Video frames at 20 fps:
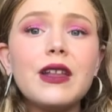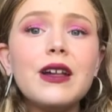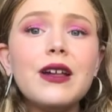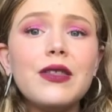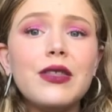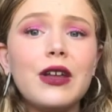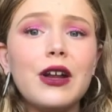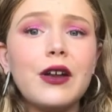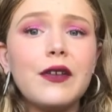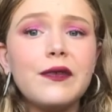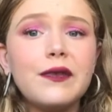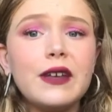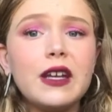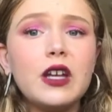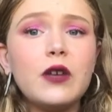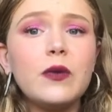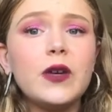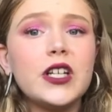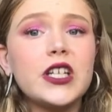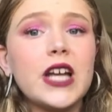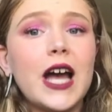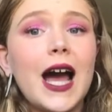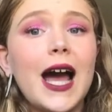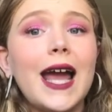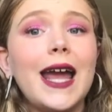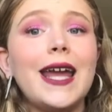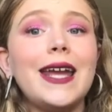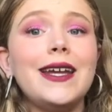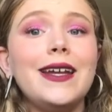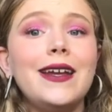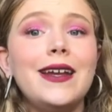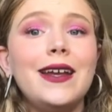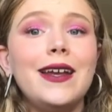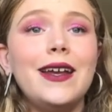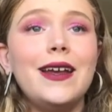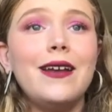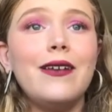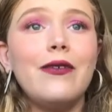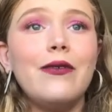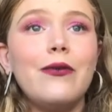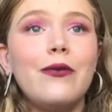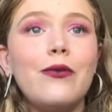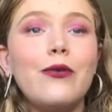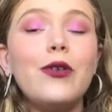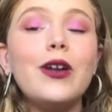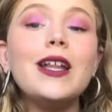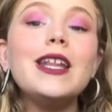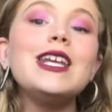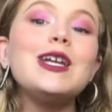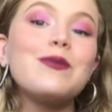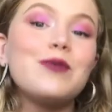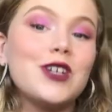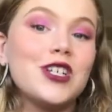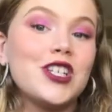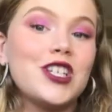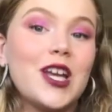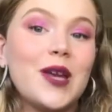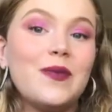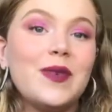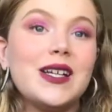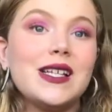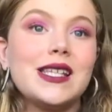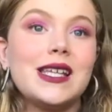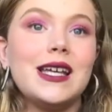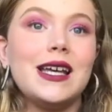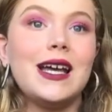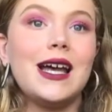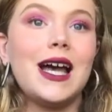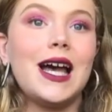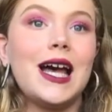their feed, which I really appreciate because it,